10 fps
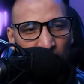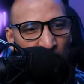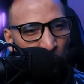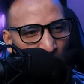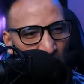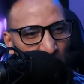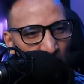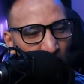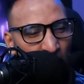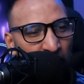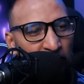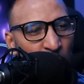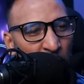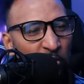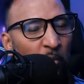Because we have a nice
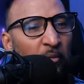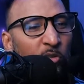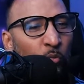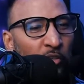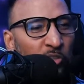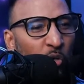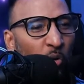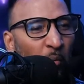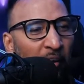arrangement with SofaScore.